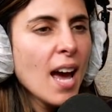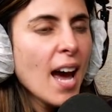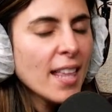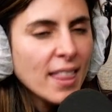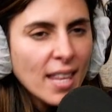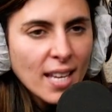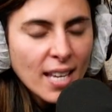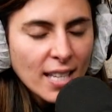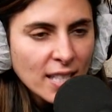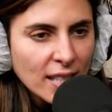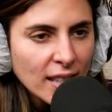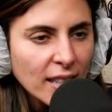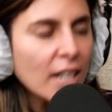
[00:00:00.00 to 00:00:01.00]
I think
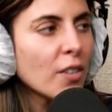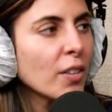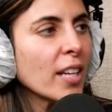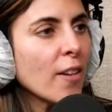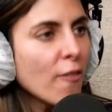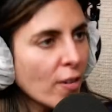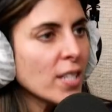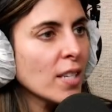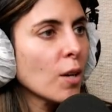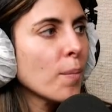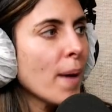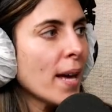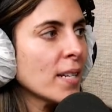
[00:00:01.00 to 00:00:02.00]
it's literally a
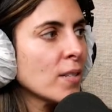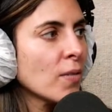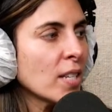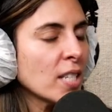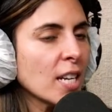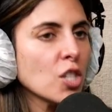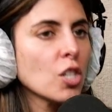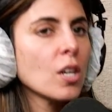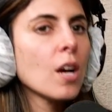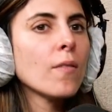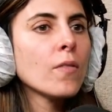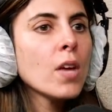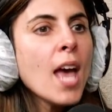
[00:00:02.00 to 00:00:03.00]
physical manifestation
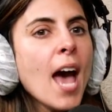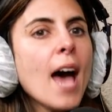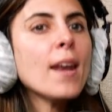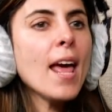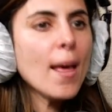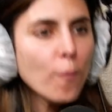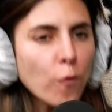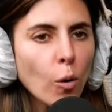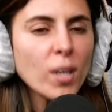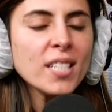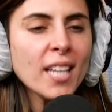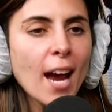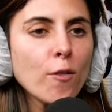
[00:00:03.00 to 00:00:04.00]
of and
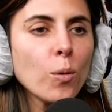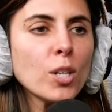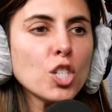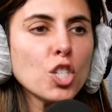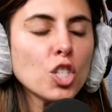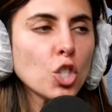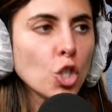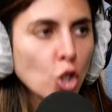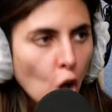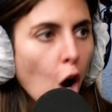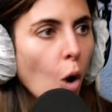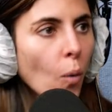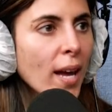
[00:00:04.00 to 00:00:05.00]
forcing everyone to just
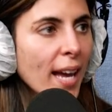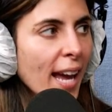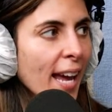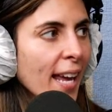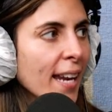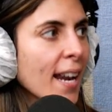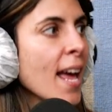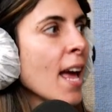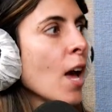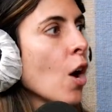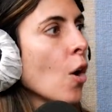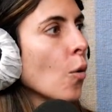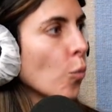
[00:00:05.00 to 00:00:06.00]
go in,
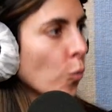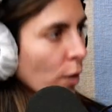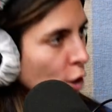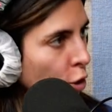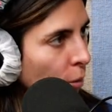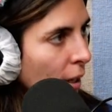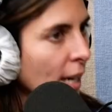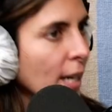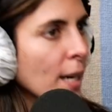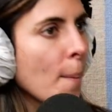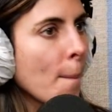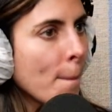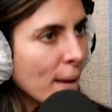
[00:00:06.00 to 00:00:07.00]
retreat,
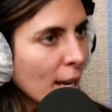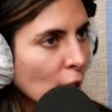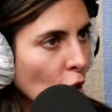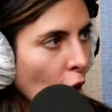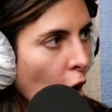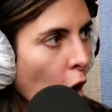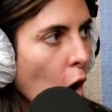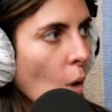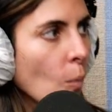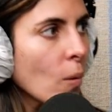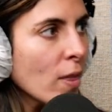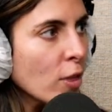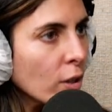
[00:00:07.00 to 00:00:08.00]
be in your home
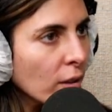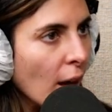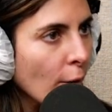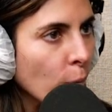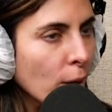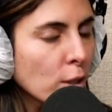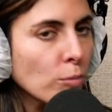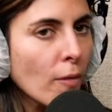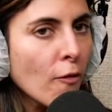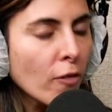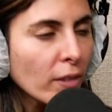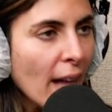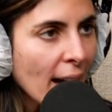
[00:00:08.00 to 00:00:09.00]
with your loved ones,
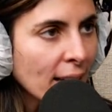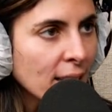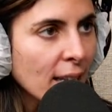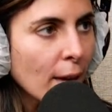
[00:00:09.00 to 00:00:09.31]
reflect,